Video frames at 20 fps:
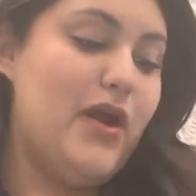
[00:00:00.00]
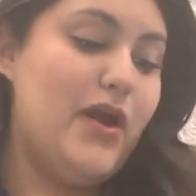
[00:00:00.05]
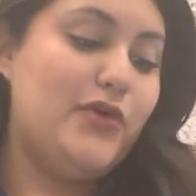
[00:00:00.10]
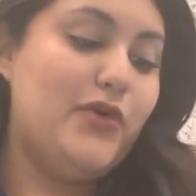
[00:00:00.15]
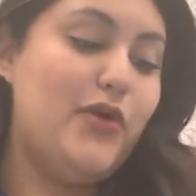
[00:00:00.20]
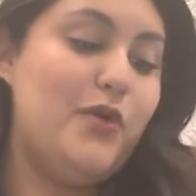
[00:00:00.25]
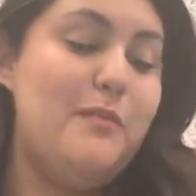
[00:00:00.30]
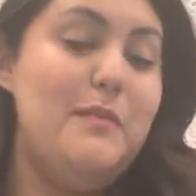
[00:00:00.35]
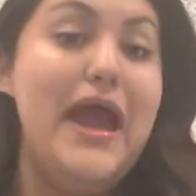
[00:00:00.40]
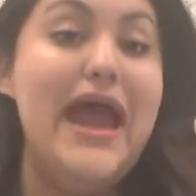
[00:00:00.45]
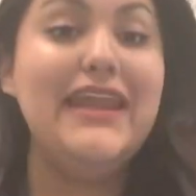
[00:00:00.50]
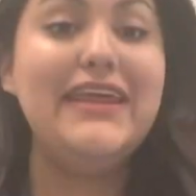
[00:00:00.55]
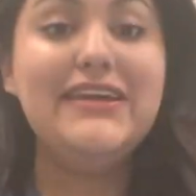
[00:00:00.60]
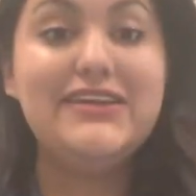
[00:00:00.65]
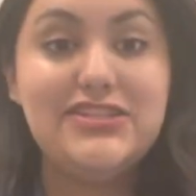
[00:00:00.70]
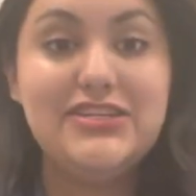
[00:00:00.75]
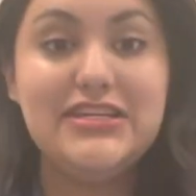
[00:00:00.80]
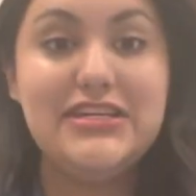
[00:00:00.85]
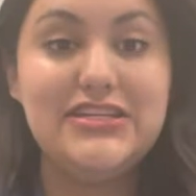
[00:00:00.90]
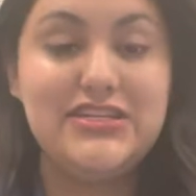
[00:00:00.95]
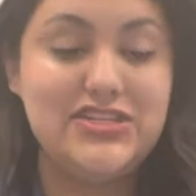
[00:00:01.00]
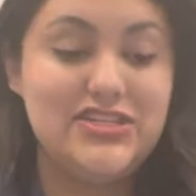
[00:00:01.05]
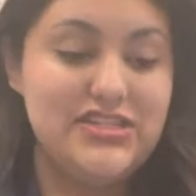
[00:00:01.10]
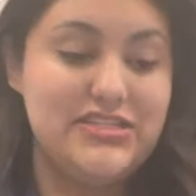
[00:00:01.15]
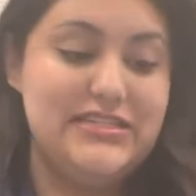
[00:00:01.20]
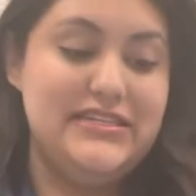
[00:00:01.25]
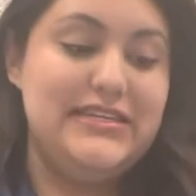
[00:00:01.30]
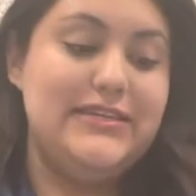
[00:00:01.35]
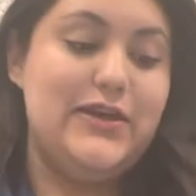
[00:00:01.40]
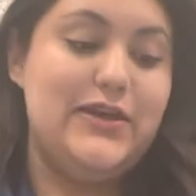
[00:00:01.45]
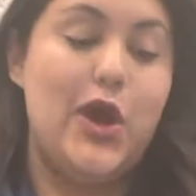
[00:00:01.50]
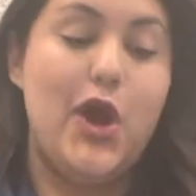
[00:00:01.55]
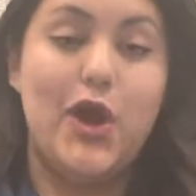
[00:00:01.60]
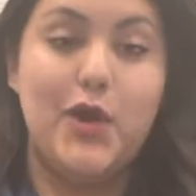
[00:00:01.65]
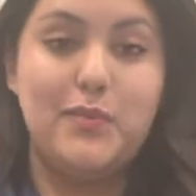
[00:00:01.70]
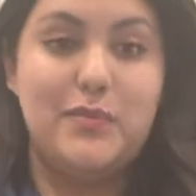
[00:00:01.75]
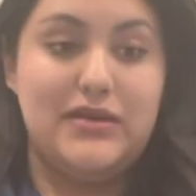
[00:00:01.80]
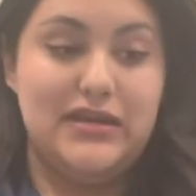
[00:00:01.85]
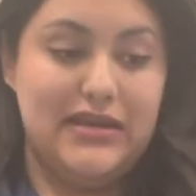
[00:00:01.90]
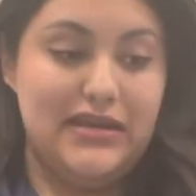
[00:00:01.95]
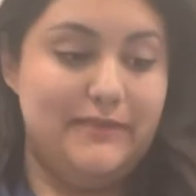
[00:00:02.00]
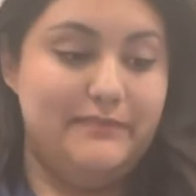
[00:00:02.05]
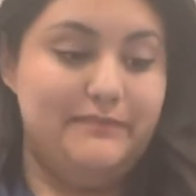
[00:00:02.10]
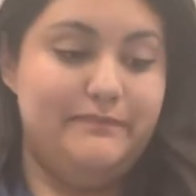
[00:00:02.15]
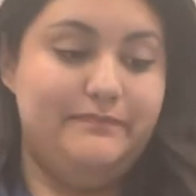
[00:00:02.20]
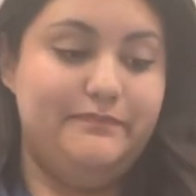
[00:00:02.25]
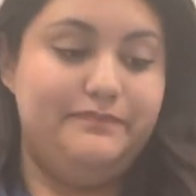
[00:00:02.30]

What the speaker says: are chromatic changes in the harmony,